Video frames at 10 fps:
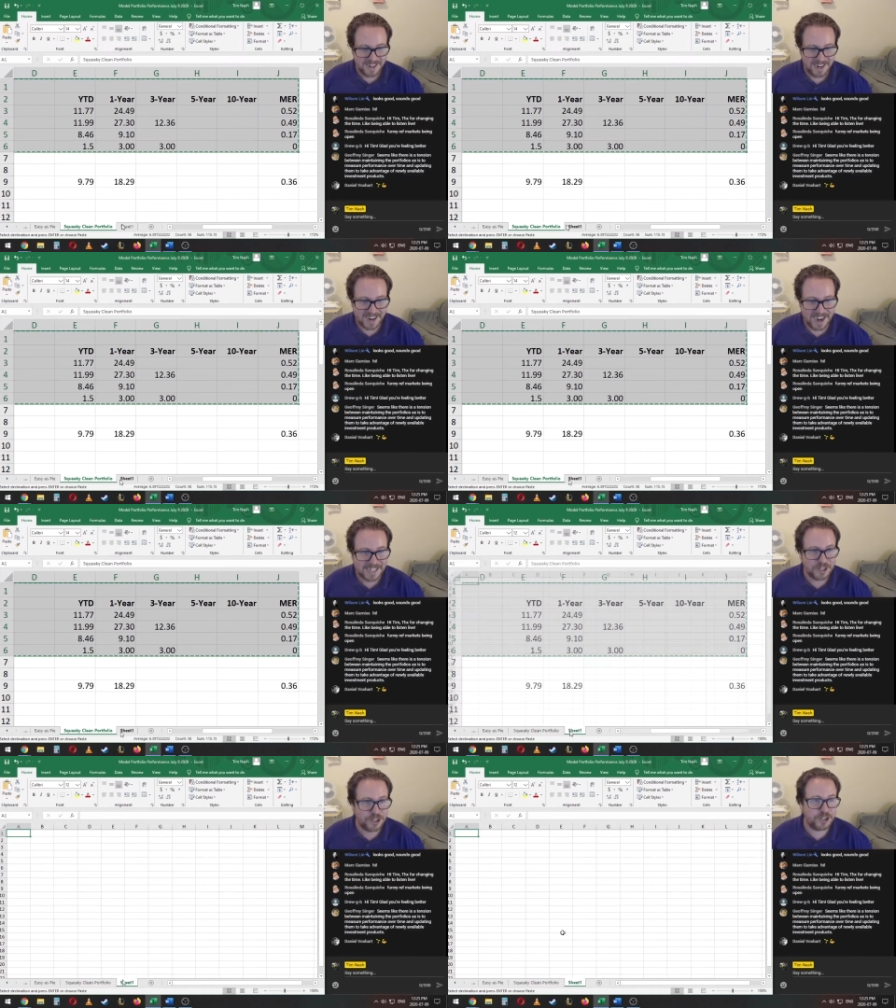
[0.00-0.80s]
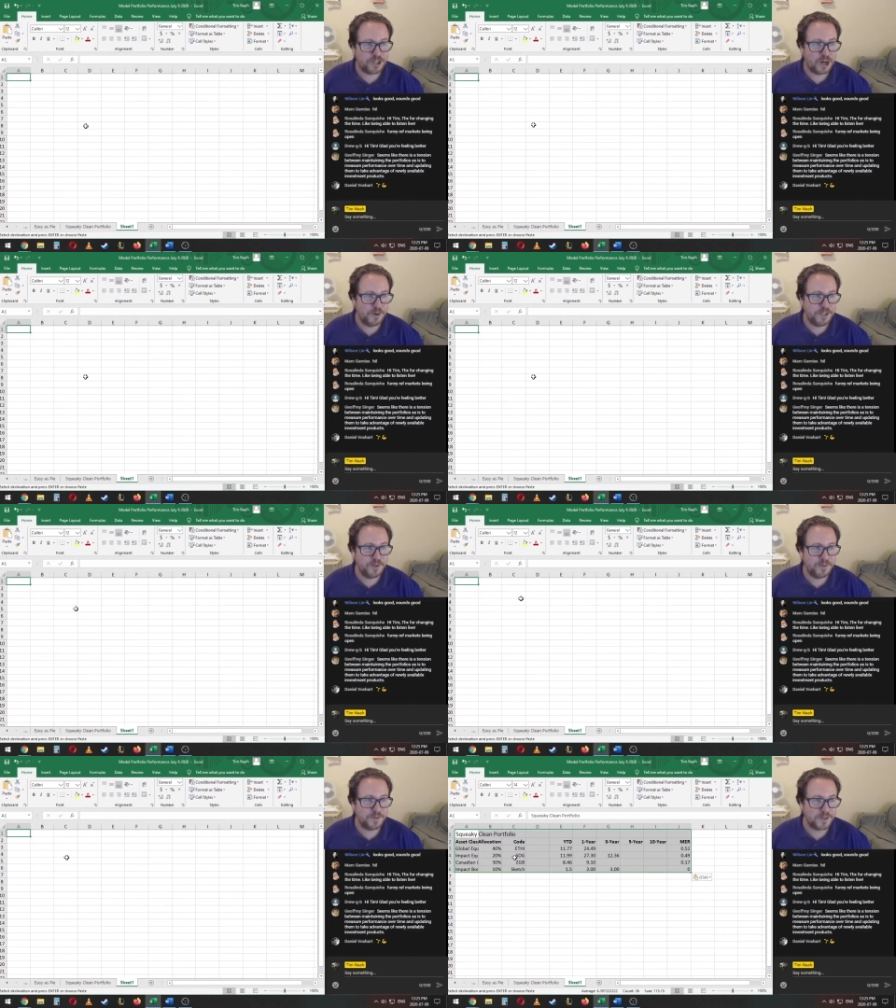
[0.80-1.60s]
I can just show
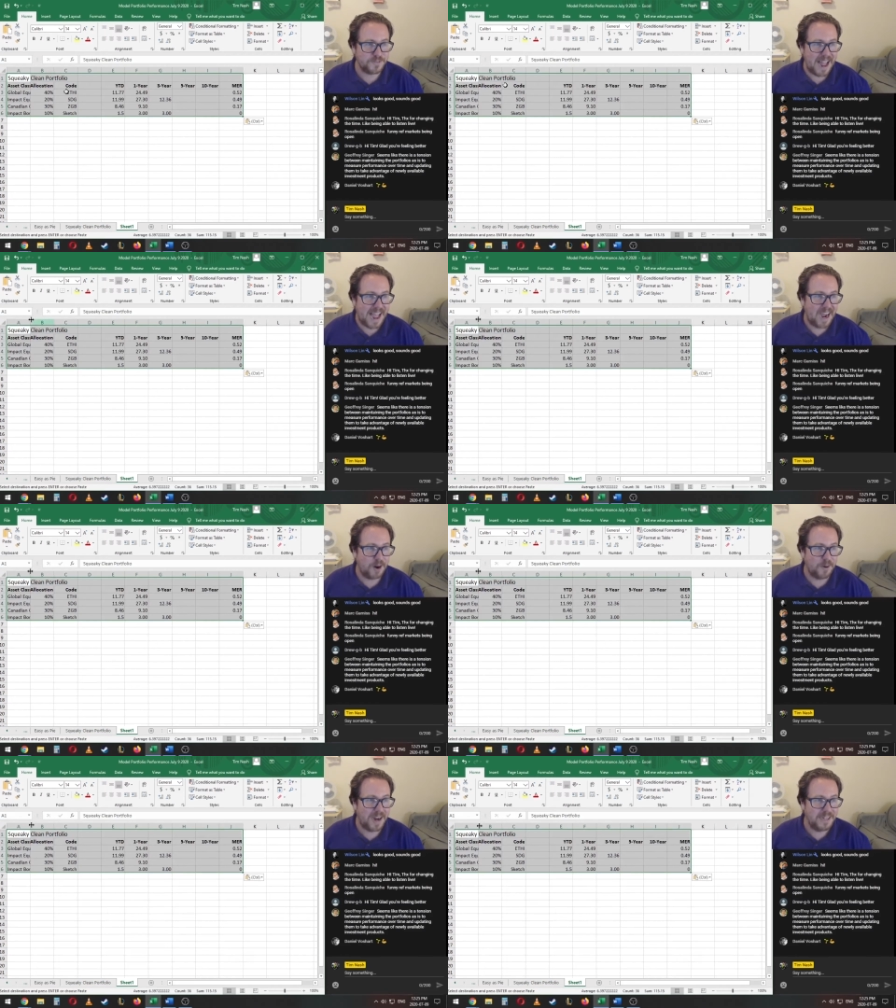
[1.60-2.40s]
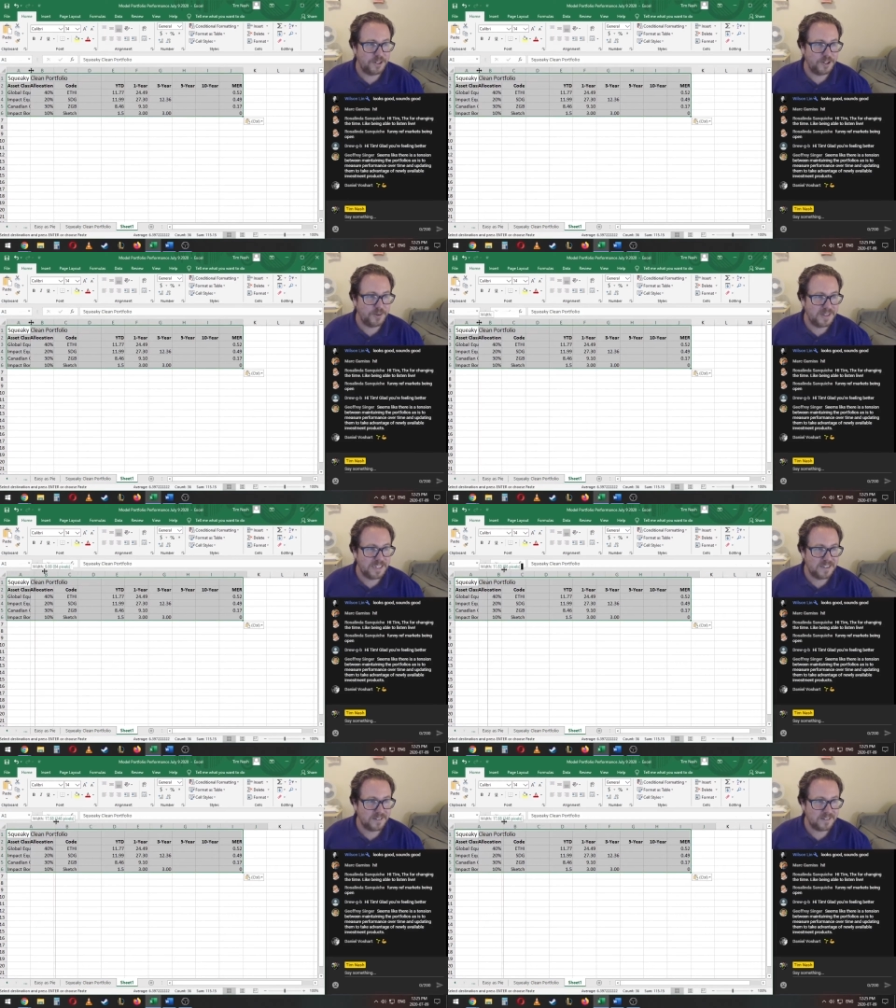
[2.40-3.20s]
you sort of how I do
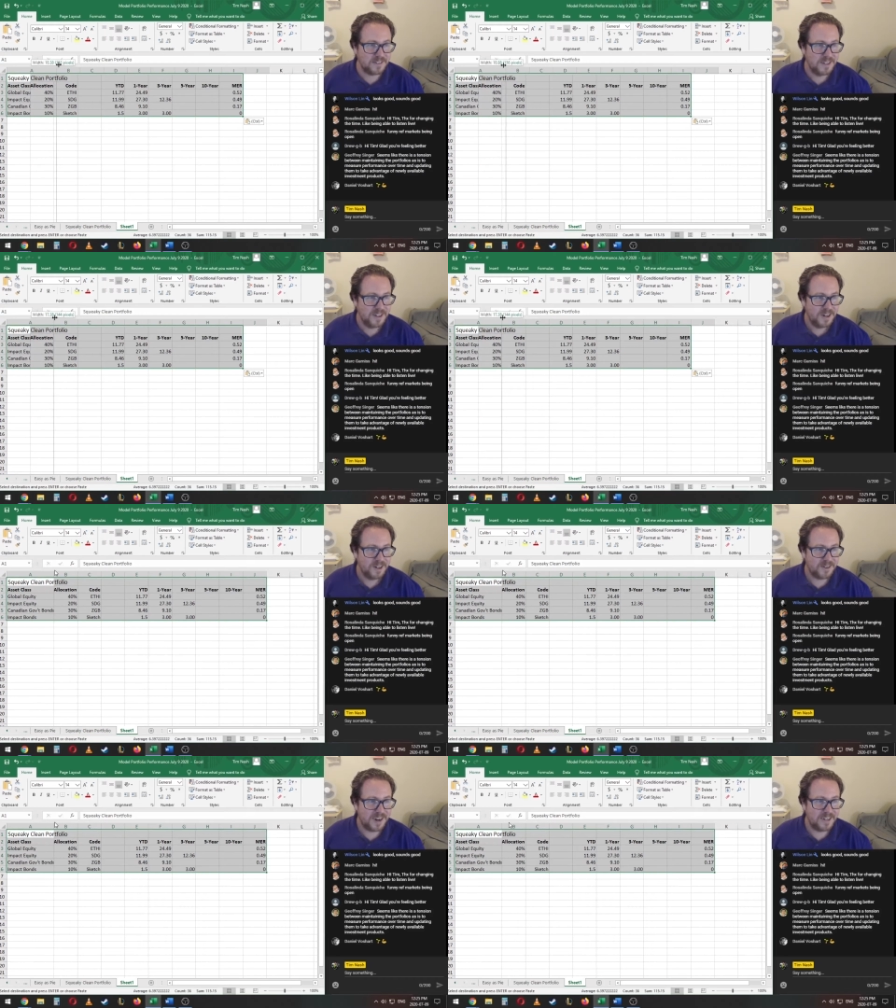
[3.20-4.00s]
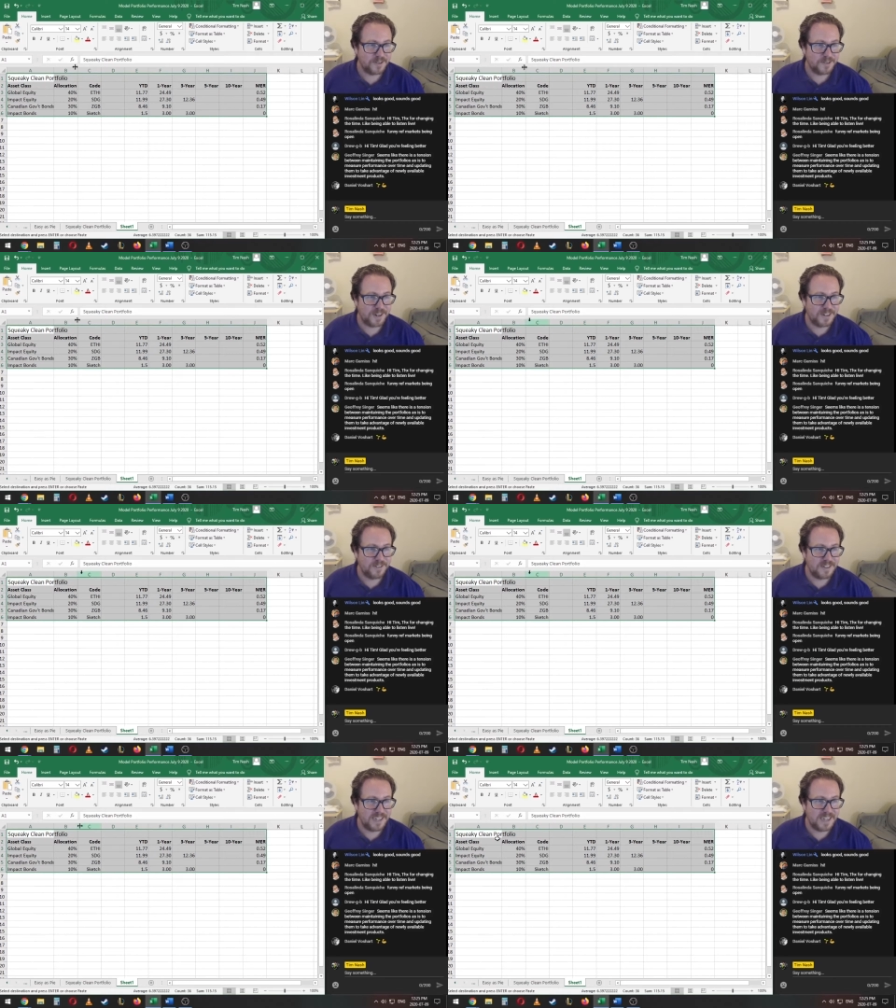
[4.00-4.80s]
this, right? So if I
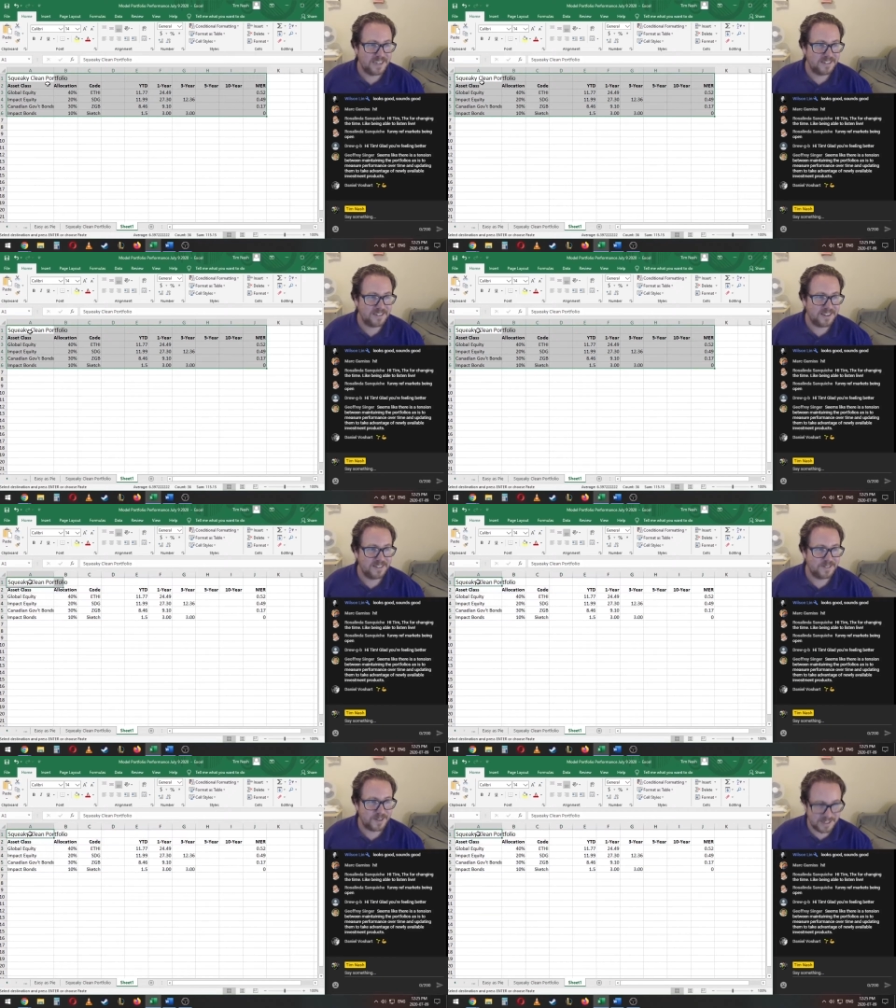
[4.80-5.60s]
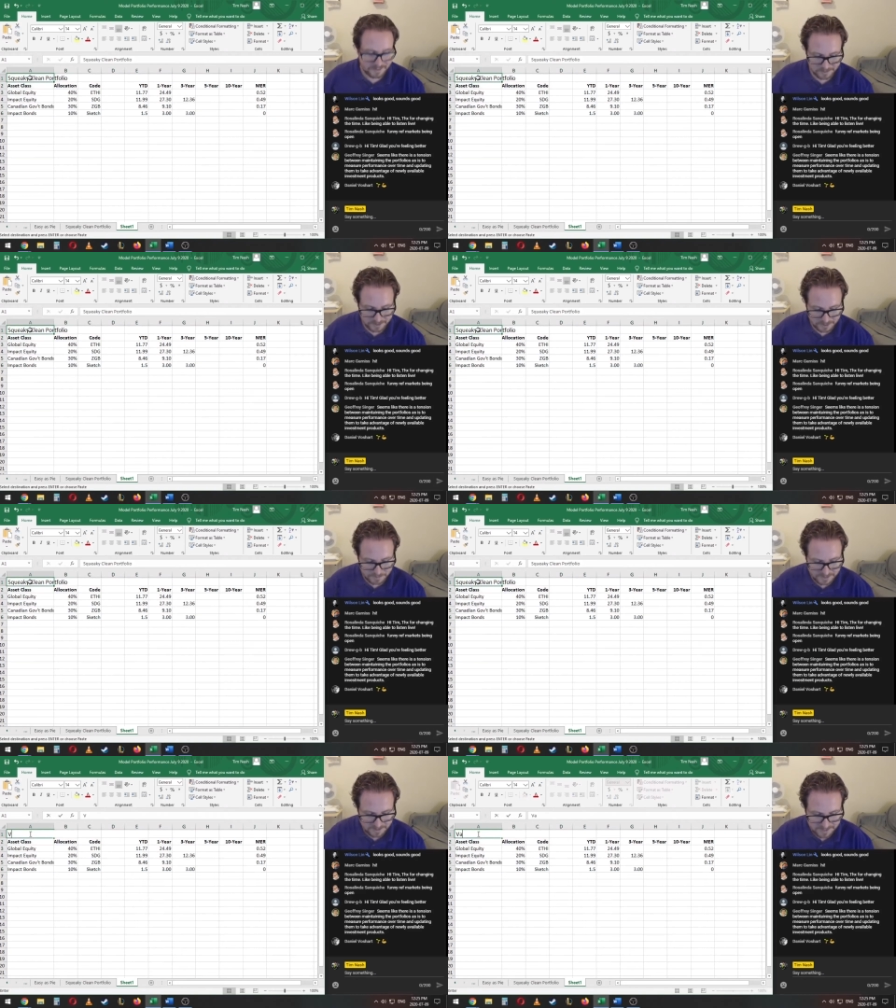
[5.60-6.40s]
do this, so this is going to
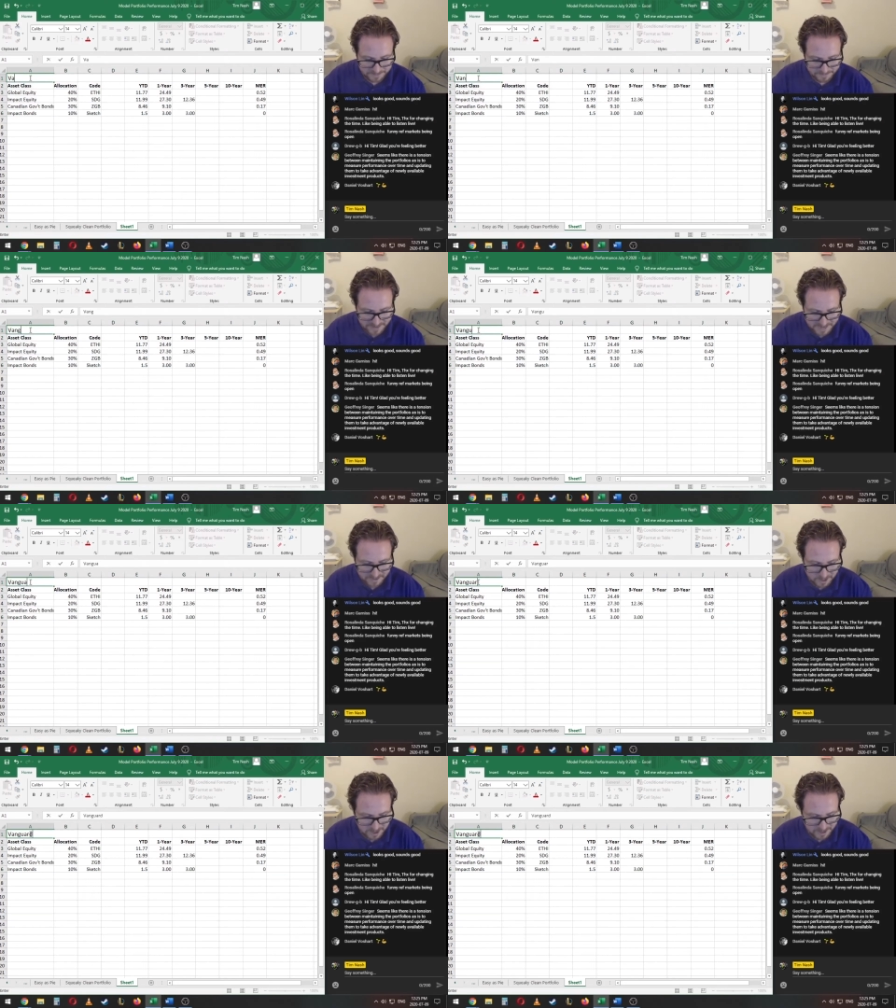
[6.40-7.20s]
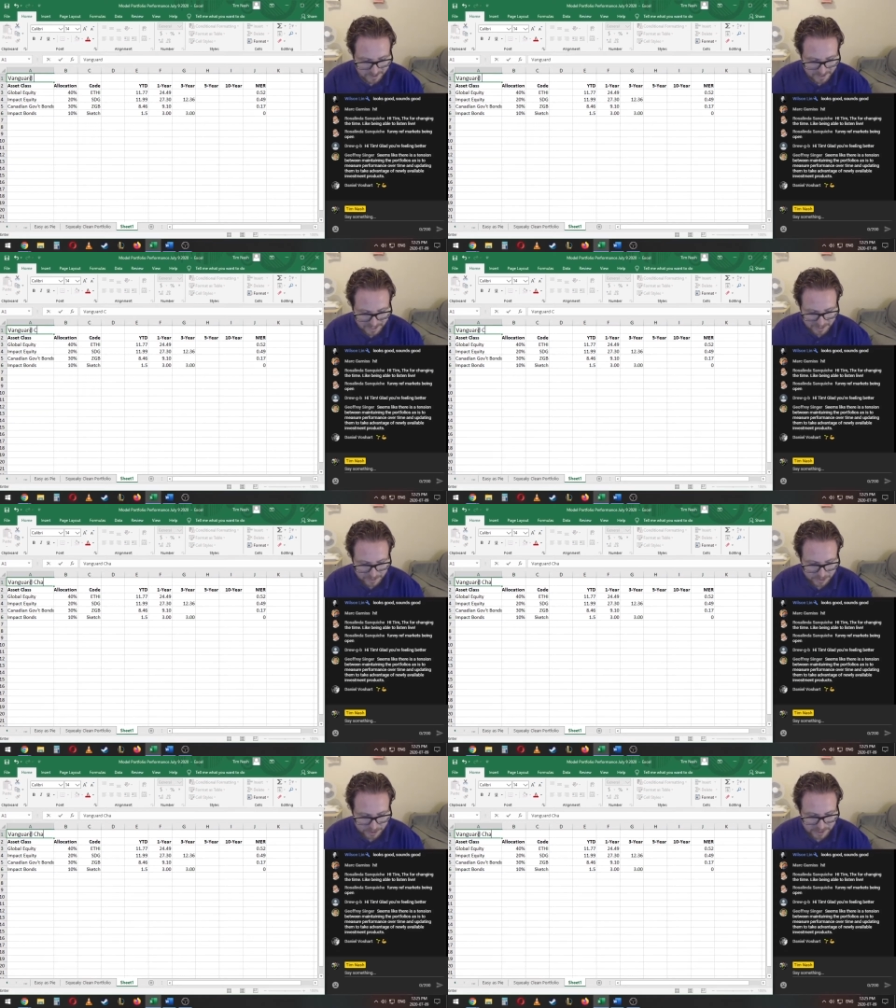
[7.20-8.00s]
be the Vanguard
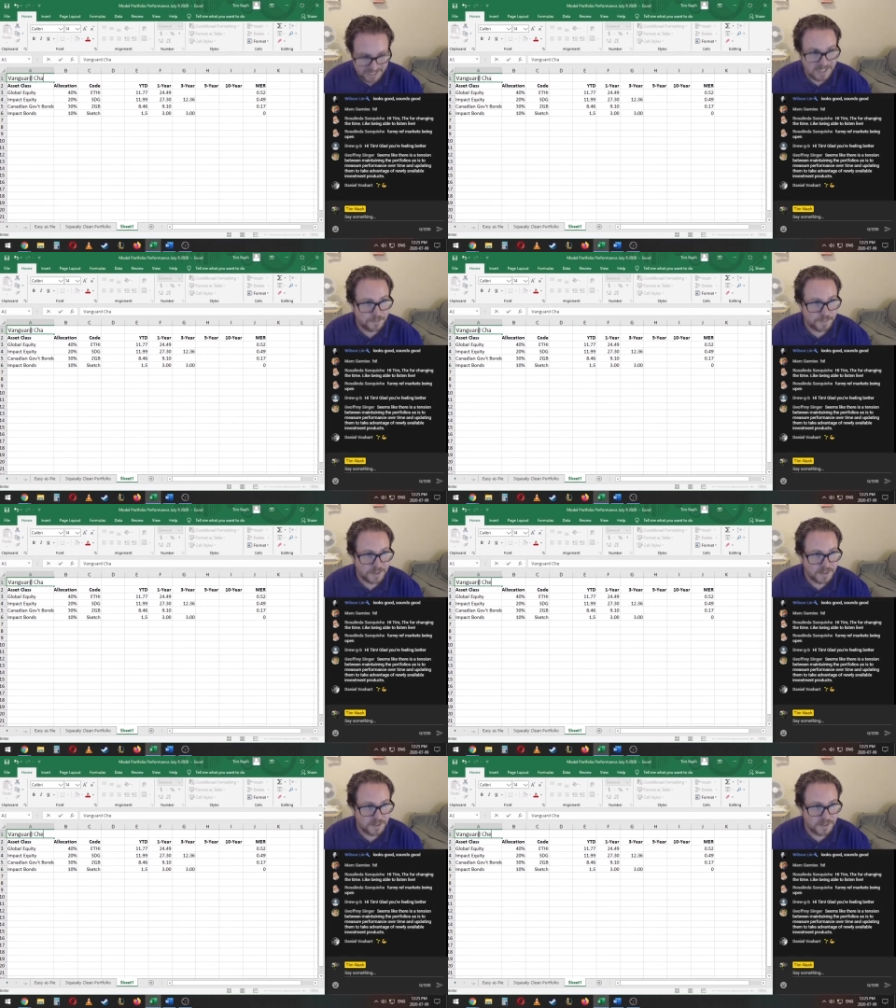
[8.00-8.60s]
cheap